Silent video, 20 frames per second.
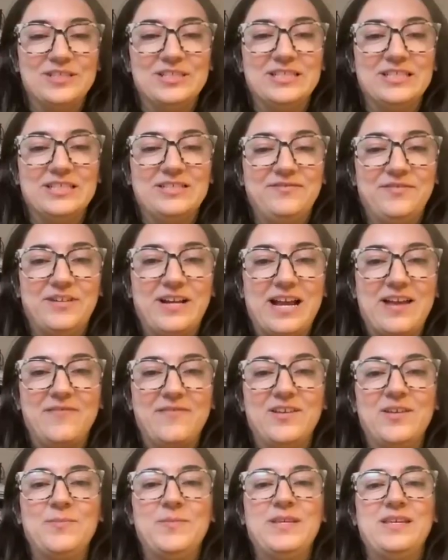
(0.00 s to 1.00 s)
so much, Lynn, for
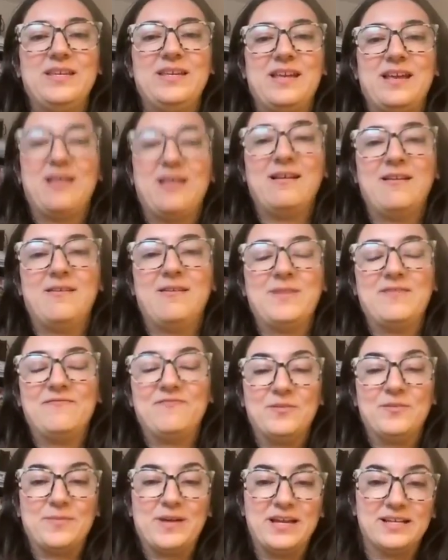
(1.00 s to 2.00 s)
having me
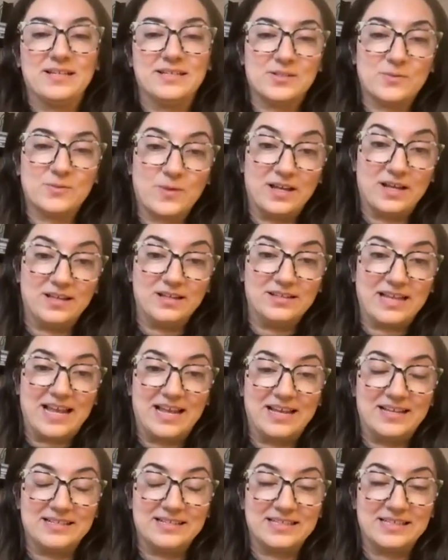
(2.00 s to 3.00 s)
and for Mike as well.
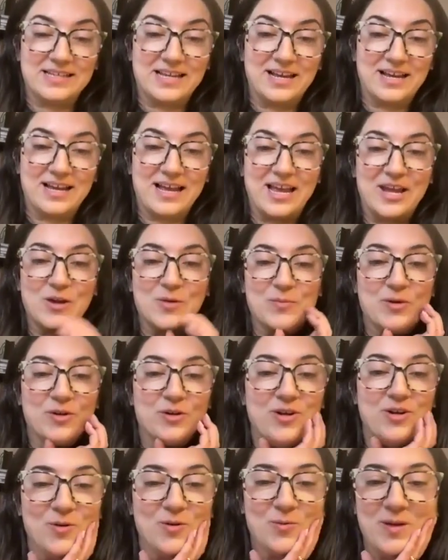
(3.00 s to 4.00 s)
And I hope
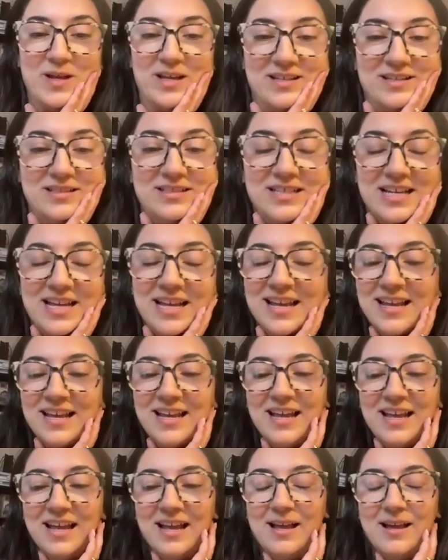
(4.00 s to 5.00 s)
you're all well.
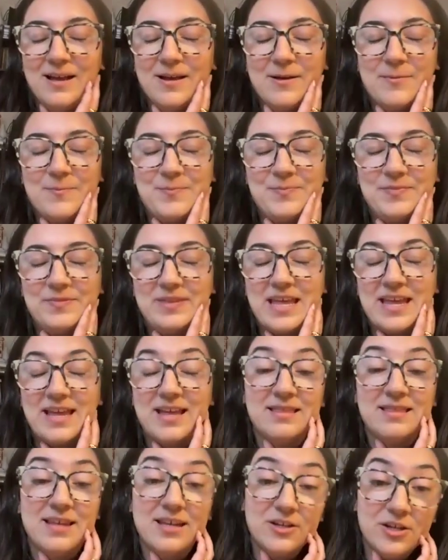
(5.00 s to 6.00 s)
And
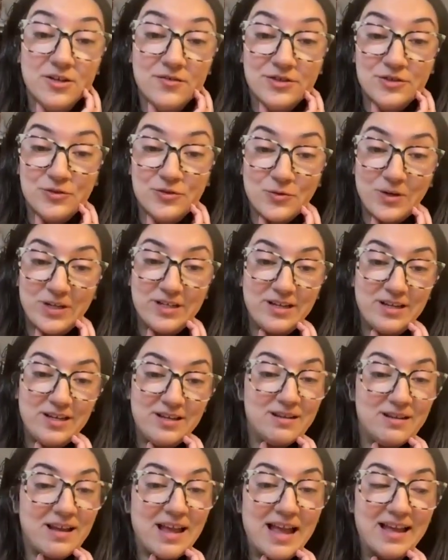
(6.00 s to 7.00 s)
thank you for
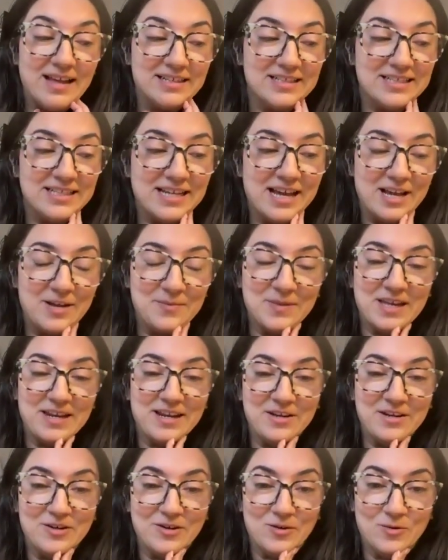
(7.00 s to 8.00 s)
joining at a time
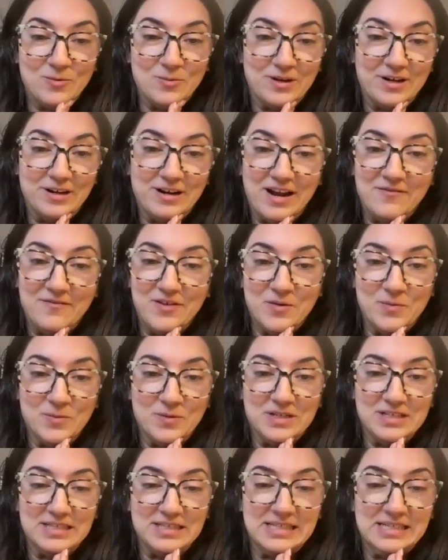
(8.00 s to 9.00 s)
that I know where
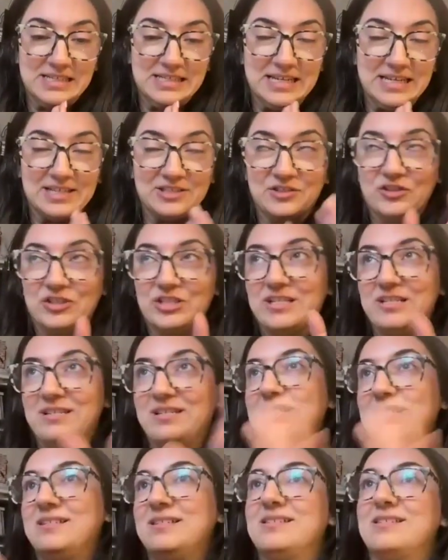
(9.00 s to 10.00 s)
everyone's
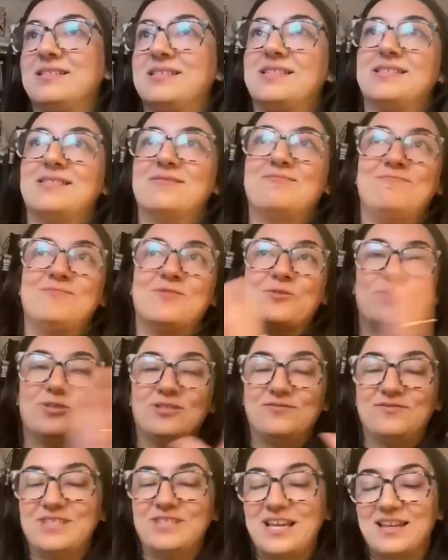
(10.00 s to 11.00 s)
attention is
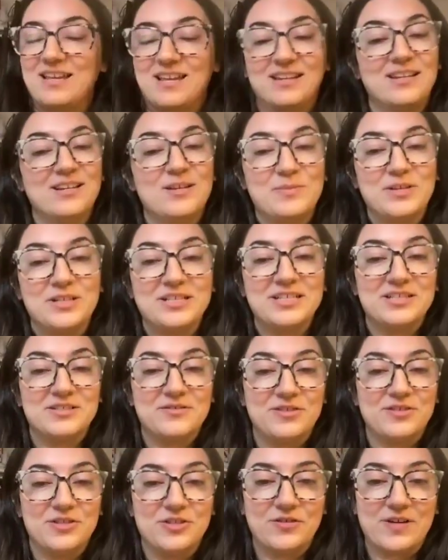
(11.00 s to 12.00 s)
sort of taken in a million
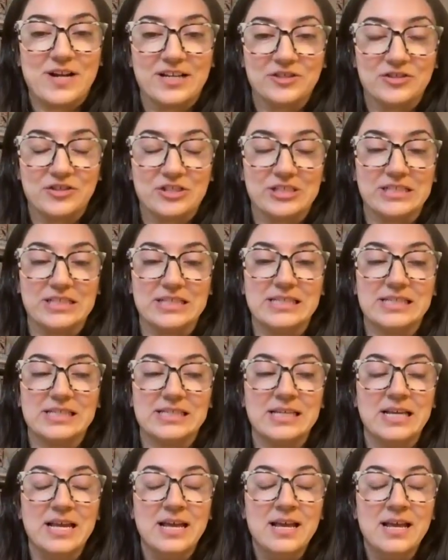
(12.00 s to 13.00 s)
different directions.
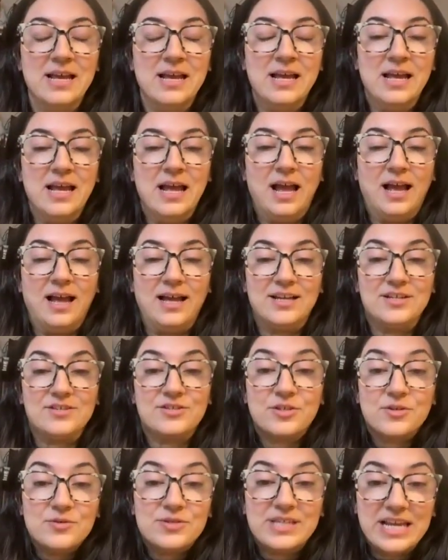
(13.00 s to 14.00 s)

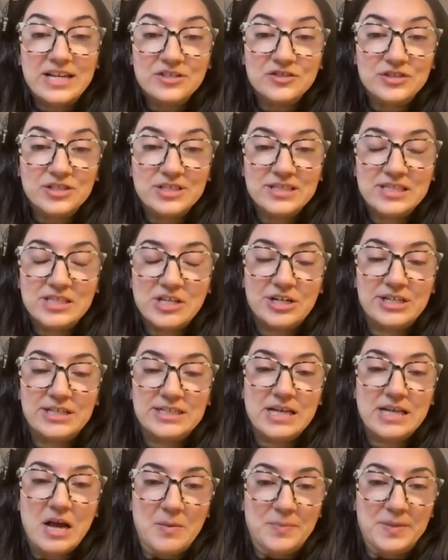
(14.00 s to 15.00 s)
So sanctions are
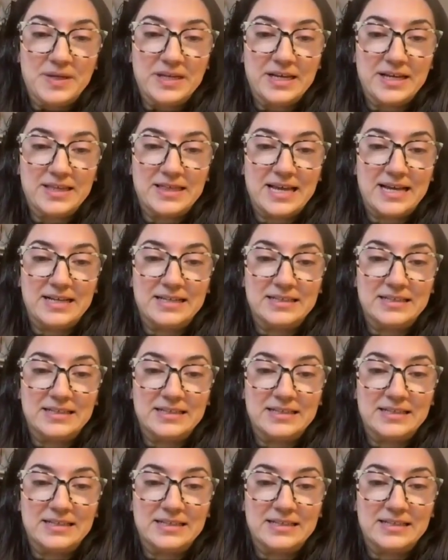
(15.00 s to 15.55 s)
a topic